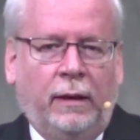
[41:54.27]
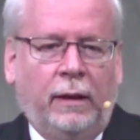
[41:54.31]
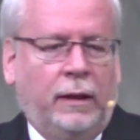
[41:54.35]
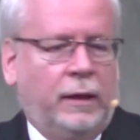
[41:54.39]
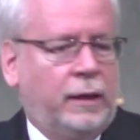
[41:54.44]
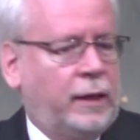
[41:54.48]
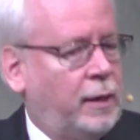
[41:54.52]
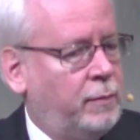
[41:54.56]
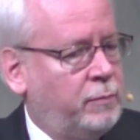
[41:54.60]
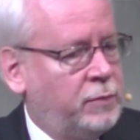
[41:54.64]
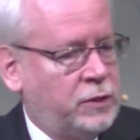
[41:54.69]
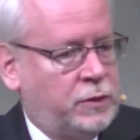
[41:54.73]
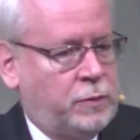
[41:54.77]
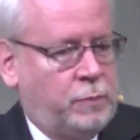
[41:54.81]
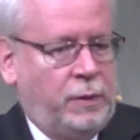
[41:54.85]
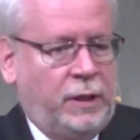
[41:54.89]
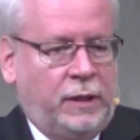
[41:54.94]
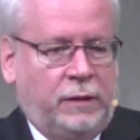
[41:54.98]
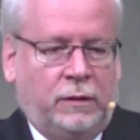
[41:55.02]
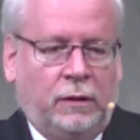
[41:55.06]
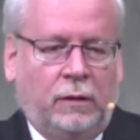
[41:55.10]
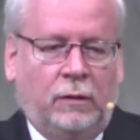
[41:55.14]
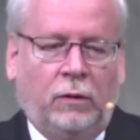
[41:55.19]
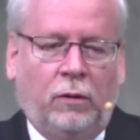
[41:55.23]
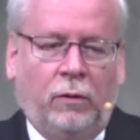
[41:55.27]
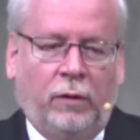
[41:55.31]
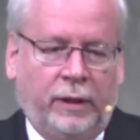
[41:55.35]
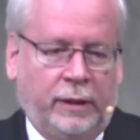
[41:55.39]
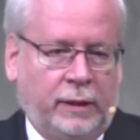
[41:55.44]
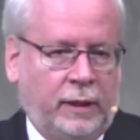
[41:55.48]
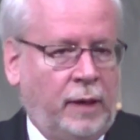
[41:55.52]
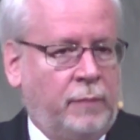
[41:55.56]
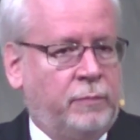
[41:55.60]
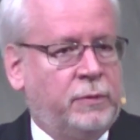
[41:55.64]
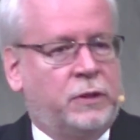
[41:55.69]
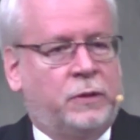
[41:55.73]
come and speak to Lloyd,
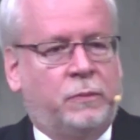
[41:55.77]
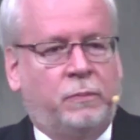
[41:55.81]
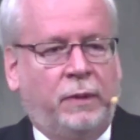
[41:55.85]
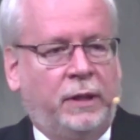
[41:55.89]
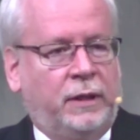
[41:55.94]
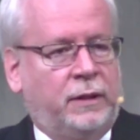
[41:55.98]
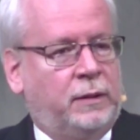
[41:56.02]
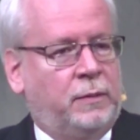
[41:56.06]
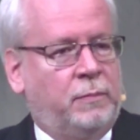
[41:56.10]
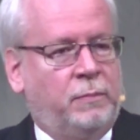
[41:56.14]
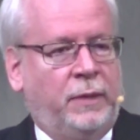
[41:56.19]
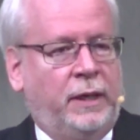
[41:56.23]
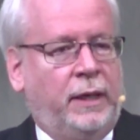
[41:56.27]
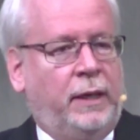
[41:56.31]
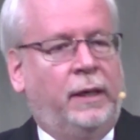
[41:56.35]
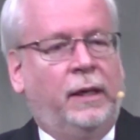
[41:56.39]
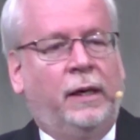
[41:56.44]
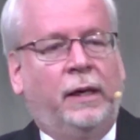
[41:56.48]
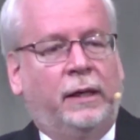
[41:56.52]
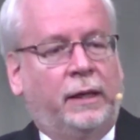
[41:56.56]
come and speak to me,